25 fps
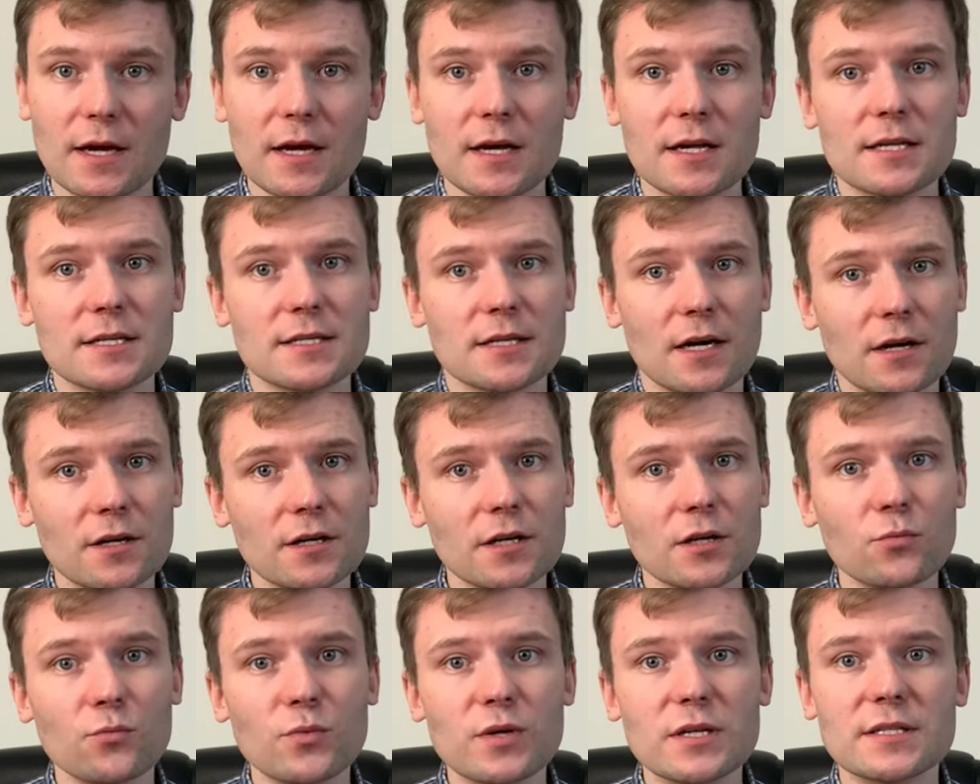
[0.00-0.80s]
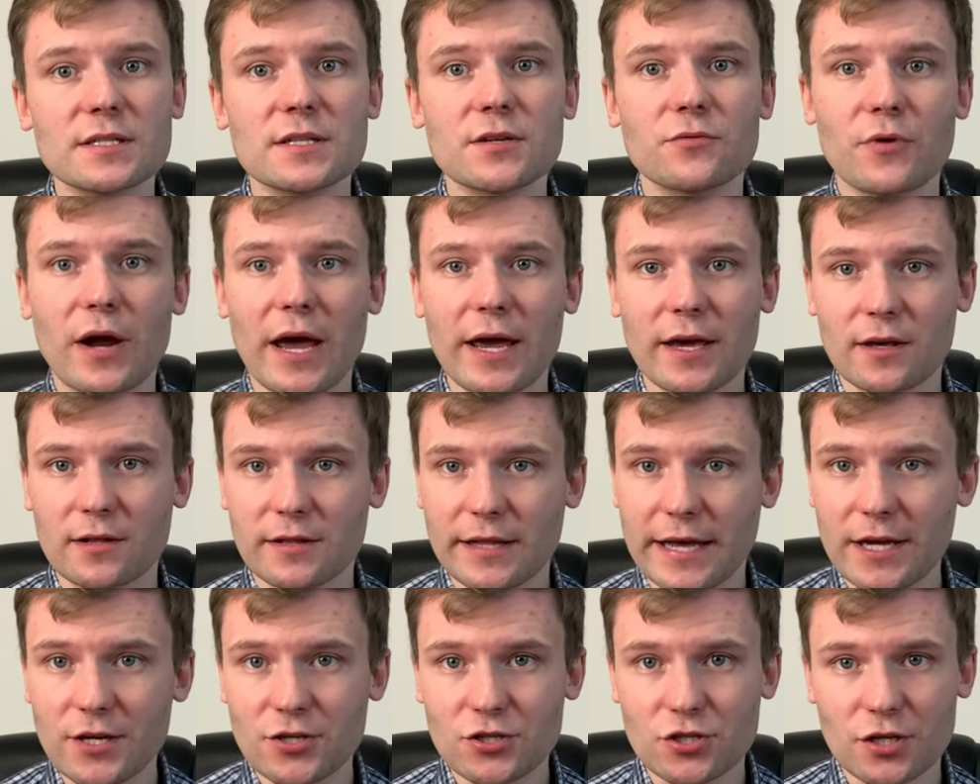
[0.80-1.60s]
Starting with the
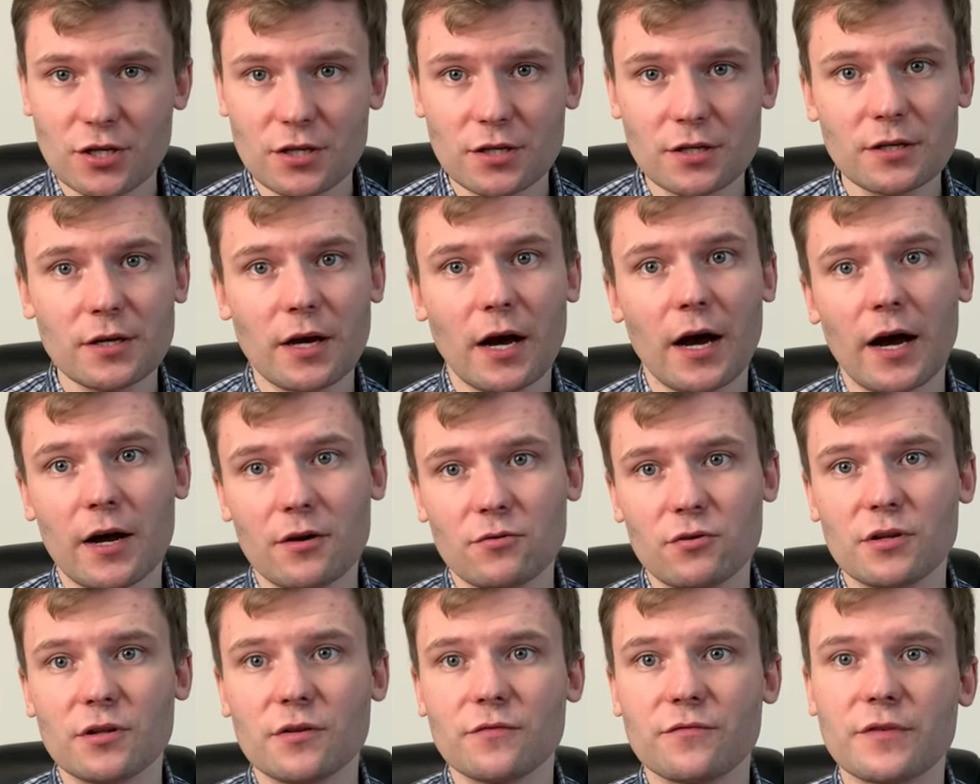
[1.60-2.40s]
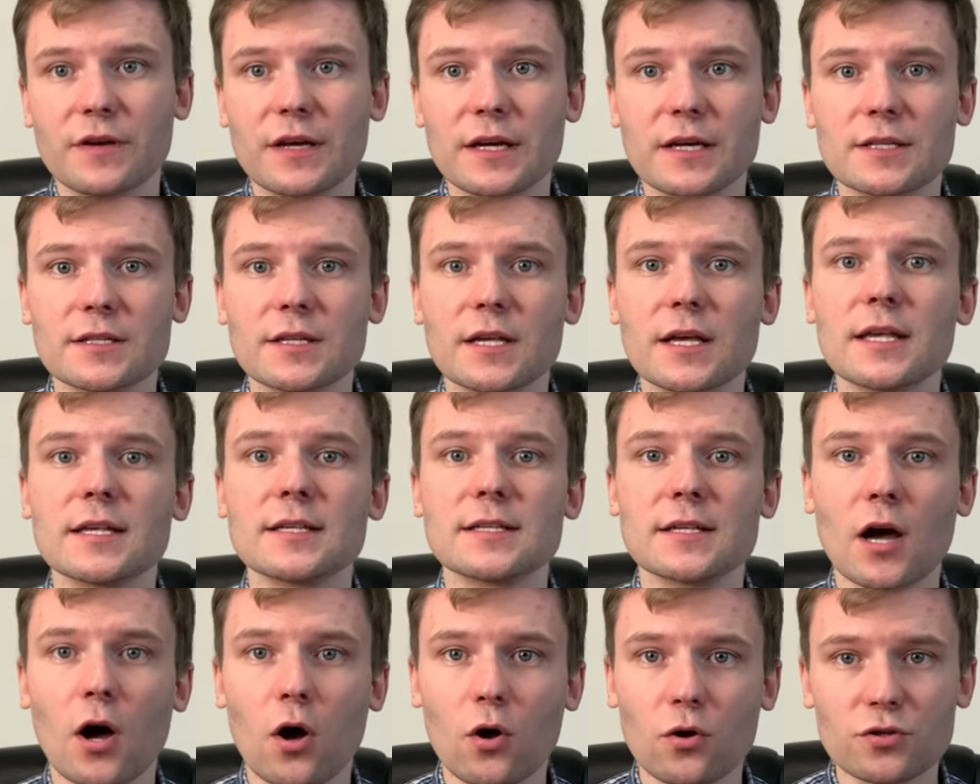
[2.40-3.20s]
regulation, IronFX
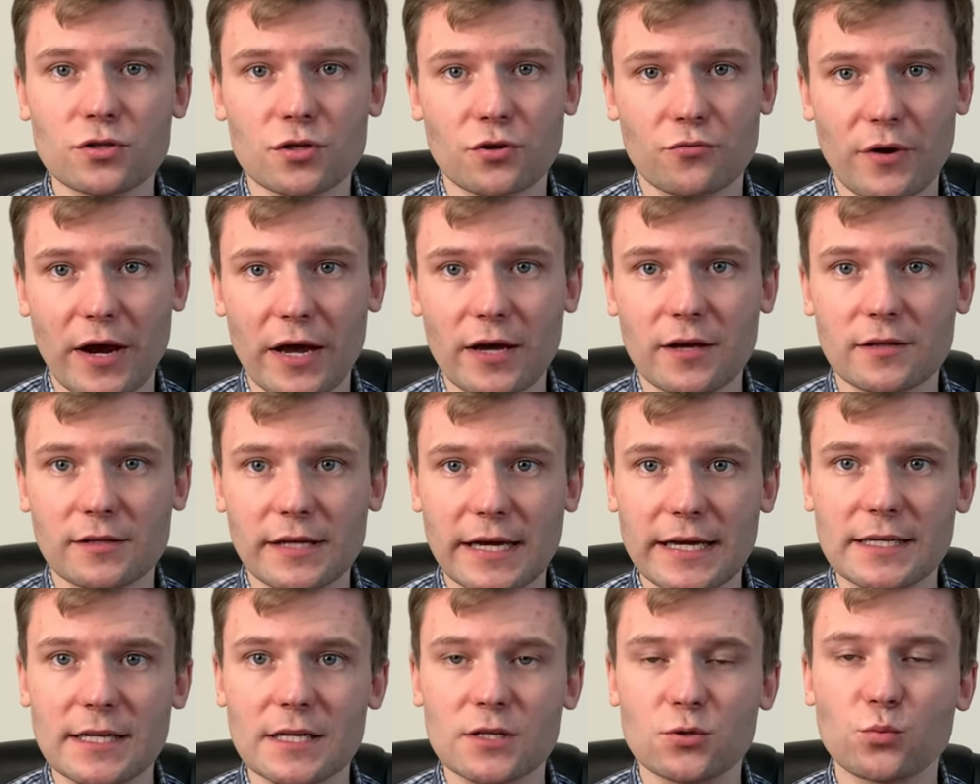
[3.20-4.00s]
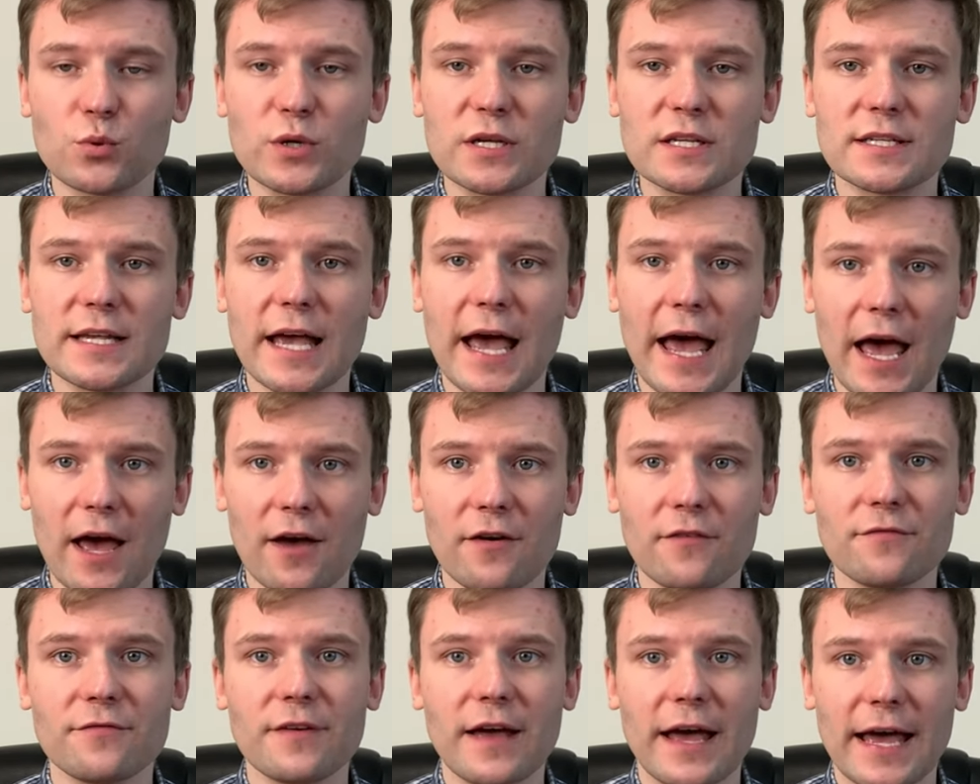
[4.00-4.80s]
is also regulated with
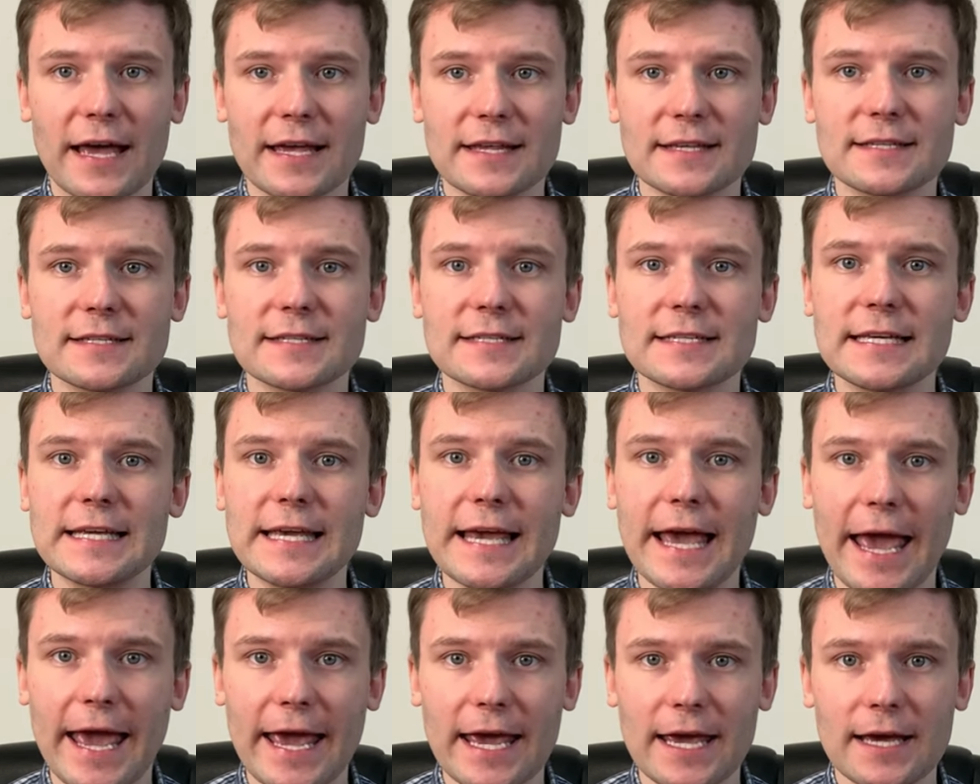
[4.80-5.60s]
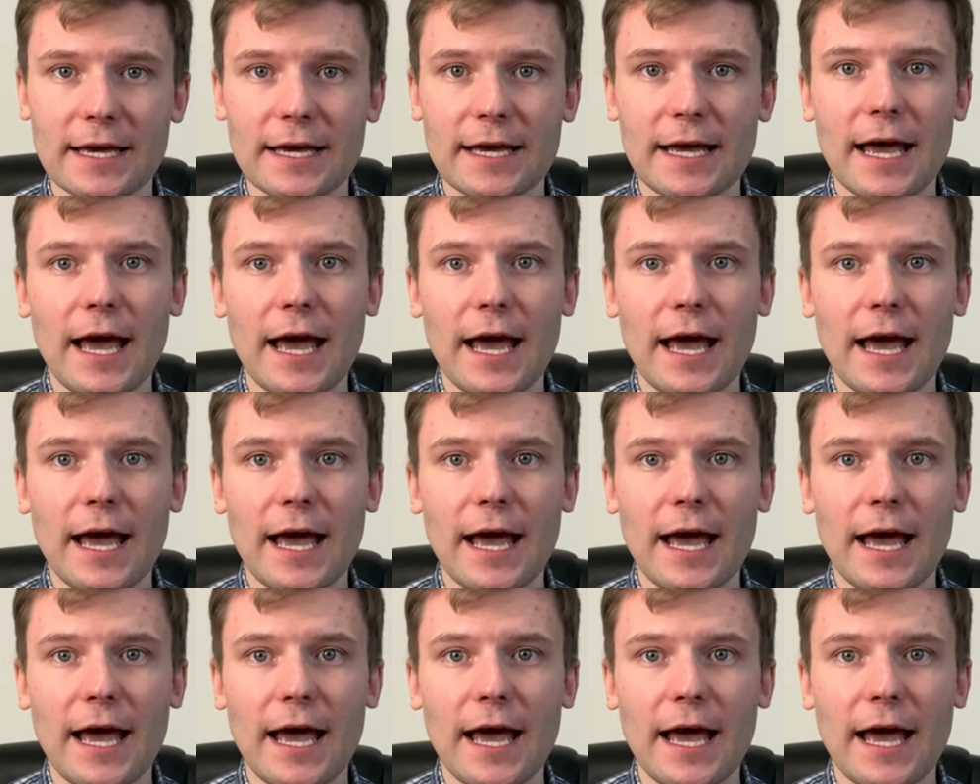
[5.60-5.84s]
FSCA.